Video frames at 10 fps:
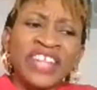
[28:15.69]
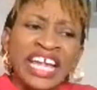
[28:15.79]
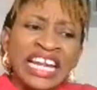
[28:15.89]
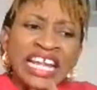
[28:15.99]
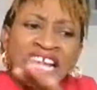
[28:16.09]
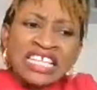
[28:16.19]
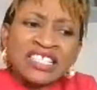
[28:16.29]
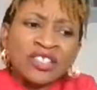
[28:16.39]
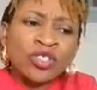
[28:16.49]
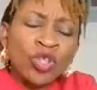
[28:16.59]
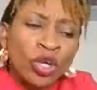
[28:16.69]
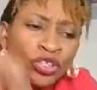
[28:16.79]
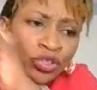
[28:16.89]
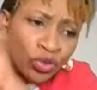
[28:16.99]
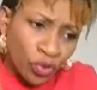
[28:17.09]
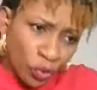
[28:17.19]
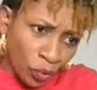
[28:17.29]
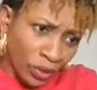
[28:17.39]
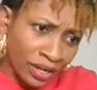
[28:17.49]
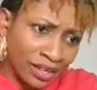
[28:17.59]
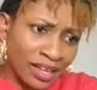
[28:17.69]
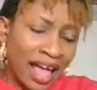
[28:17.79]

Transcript: thing is not known,